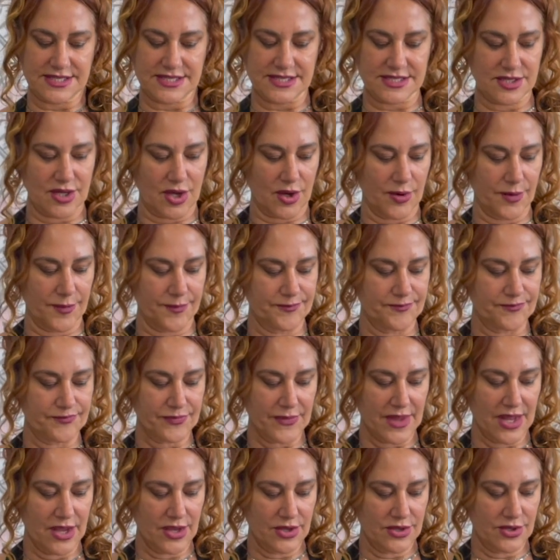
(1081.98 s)
So
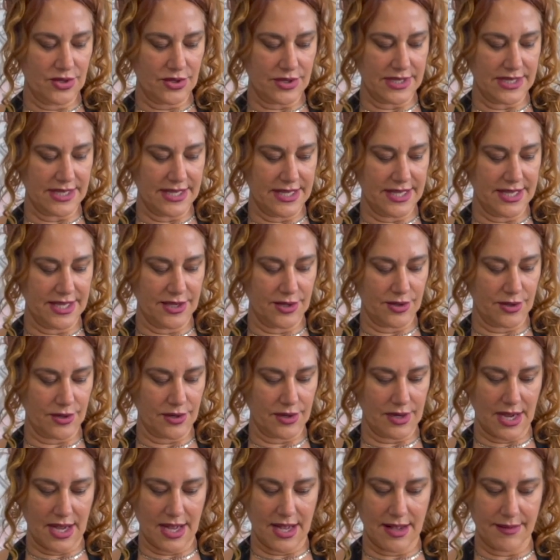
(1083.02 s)
you're gonna
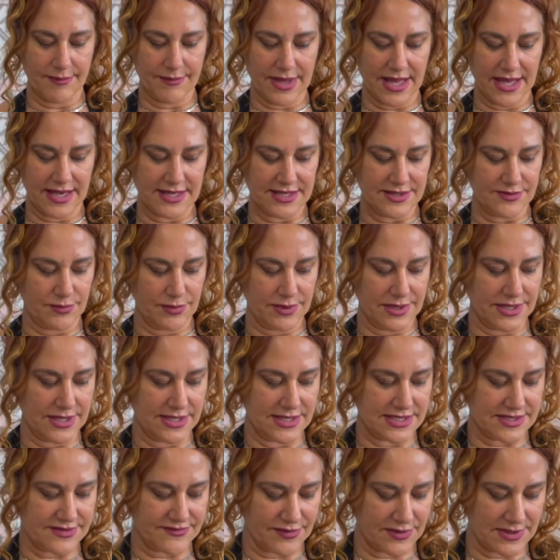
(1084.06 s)
hear, and it really
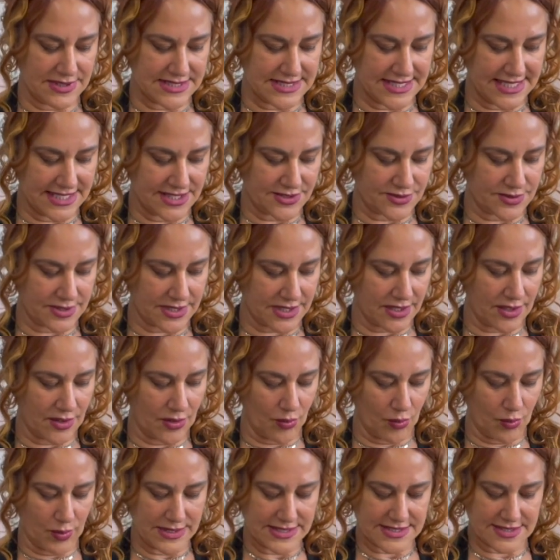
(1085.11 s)
is for a tantric
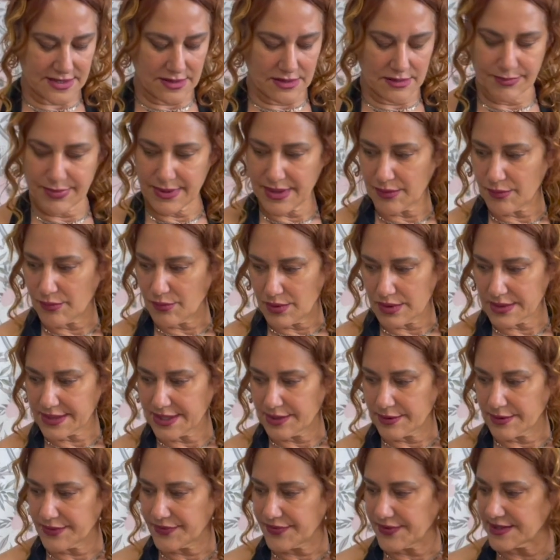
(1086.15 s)
whistle, but we'll hear
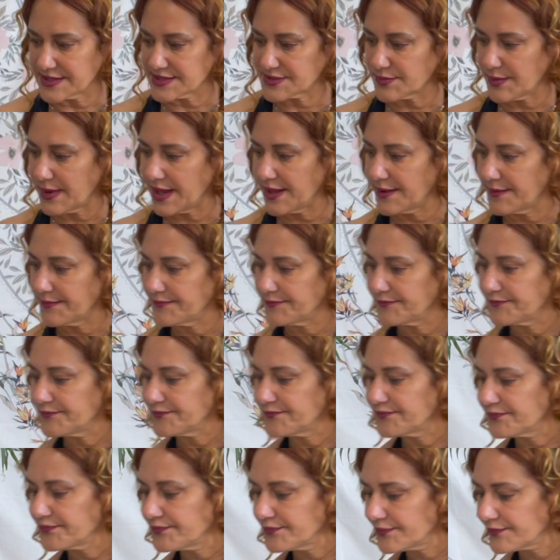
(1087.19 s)
it this way.
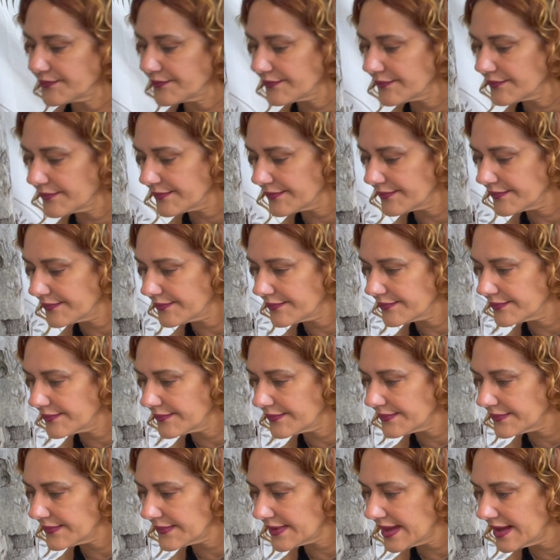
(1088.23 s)

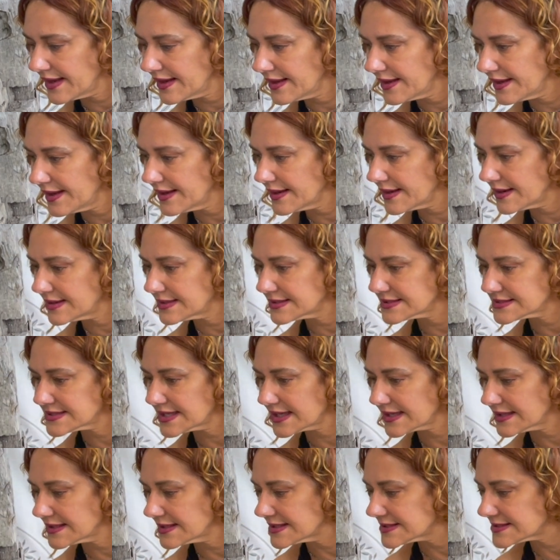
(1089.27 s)
Okay, hang on a
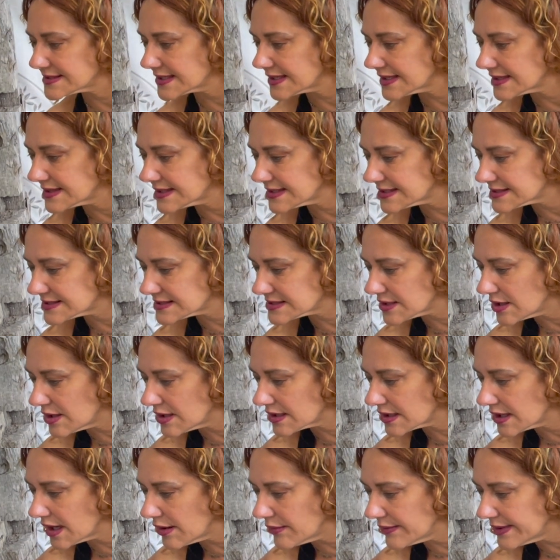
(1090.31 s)
second. Let's get this song
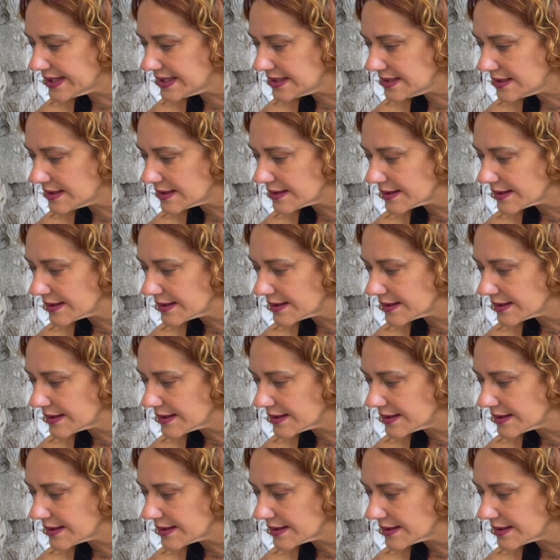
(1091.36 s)
going.